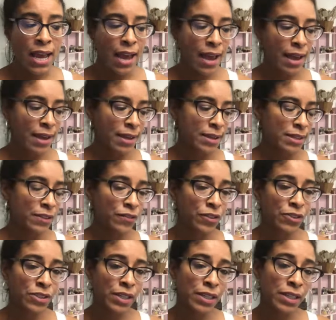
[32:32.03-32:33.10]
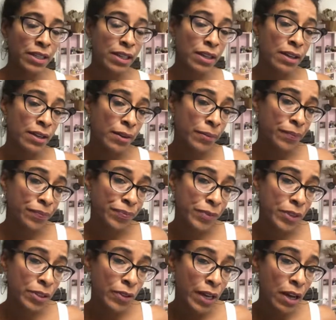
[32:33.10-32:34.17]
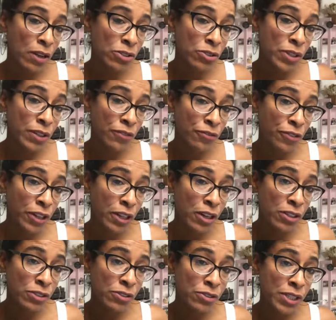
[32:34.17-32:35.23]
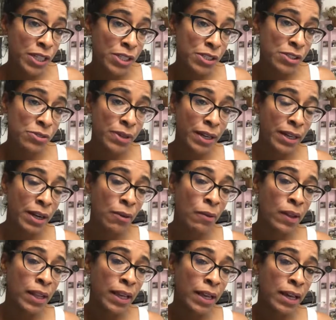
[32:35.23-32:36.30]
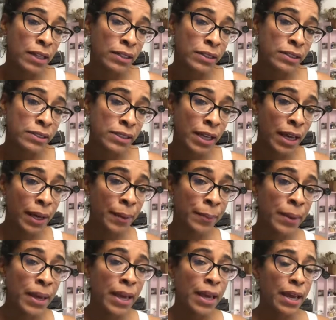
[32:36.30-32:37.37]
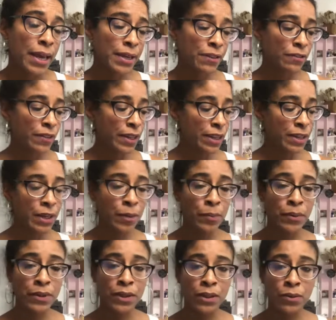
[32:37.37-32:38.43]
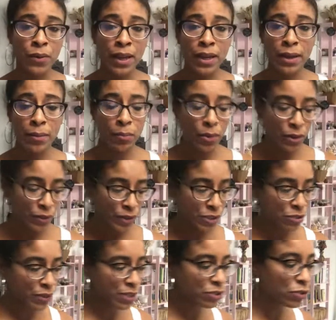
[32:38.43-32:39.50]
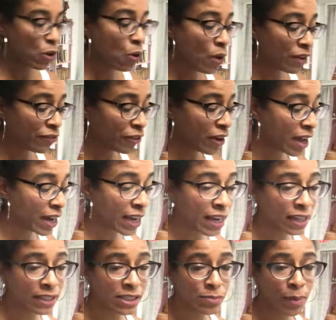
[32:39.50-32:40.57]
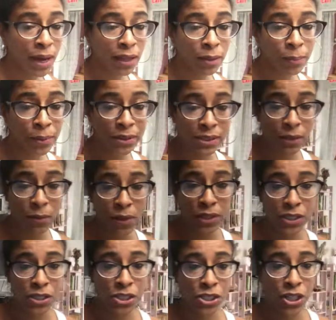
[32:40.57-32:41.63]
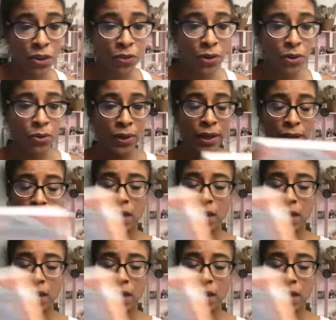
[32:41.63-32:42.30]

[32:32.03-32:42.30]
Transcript: And if there's any, I also give free consultations right now while I got a little time, if I can help you in any way and put you in any directions. Oh, I forgot. I got this pile of books I wanted to share real quick